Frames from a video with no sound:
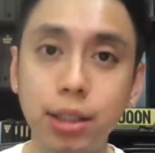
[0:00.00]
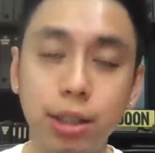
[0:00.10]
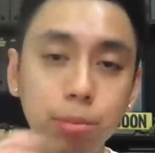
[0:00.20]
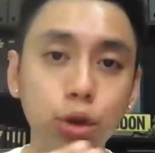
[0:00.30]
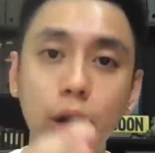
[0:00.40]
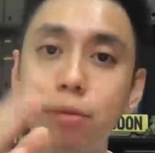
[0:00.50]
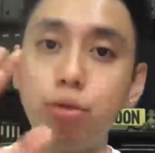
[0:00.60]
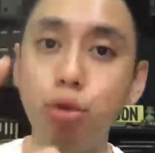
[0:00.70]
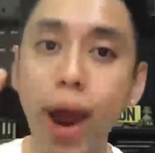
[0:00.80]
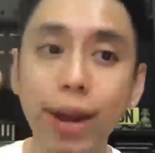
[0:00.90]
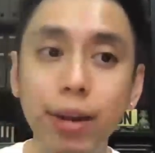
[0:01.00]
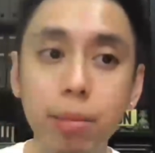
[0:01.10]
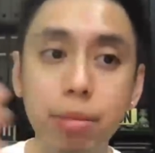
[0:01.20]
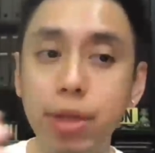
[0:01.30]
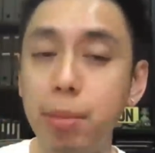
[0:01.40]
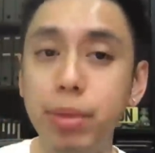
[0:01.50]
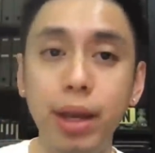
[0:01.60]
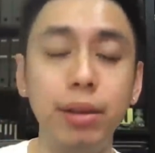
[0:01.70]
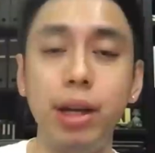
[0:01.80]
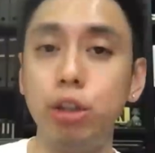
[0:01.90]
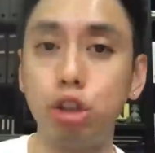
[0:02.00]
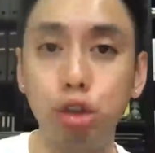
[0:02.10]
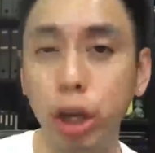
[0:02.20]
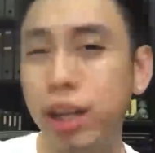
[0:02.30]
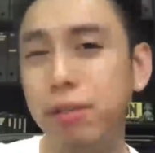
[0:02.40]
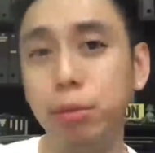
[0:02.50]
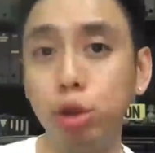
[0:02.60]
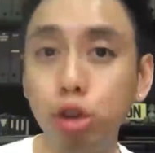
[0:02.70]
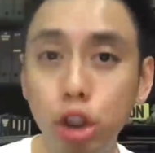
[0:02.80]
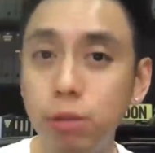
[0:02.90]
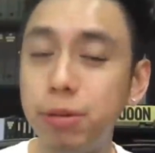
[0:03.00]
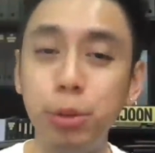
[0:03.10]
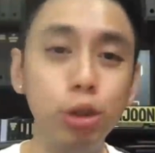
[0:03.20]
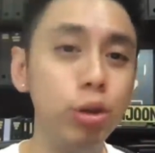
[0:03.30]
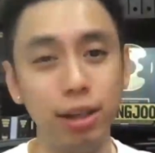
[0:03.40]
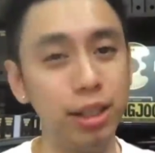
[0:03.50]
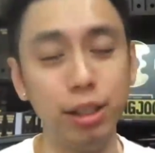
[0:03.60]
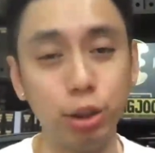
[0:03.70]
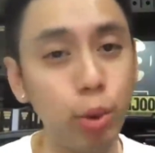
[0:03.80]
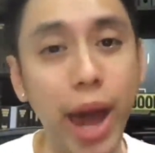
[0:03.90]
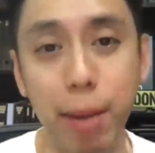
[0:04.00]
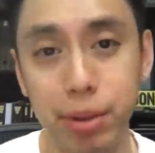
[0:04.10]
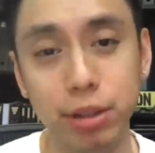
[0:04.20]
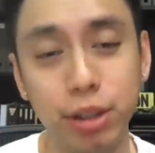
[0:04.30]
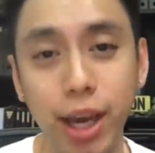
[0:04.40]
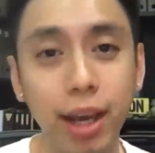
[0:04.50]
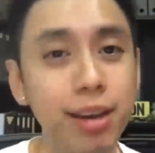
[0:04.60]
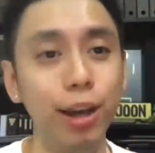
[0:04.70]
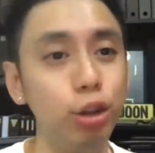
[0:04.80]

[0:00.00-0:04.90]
some sort of random thumbnail that is created on YouTube from you, here's what happens, okay?